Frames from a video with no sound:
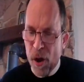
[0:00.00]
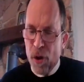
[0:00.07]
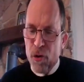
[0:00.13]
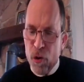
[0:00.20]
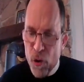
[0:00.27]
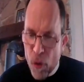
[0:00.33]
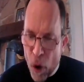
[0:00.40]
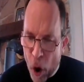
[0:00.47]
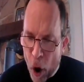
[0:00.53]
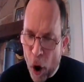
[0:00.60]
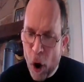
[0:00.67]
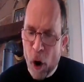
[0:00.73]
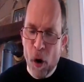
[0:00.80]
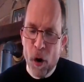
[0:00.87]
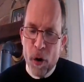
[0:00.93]
do
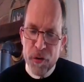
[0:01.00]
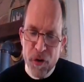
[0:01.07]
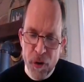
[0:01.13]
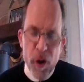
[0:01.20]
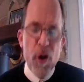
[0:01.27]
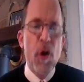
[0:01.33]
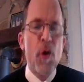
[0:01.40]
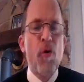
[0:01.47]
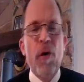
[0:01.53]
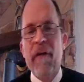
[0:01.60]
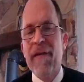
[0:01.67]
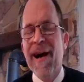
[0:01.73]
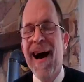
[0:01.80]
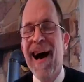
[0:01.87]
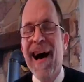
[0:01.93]
all to the glory
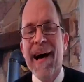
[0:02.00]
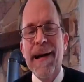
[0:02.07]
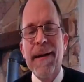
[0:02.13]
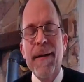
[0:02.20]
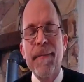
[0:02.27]
of God.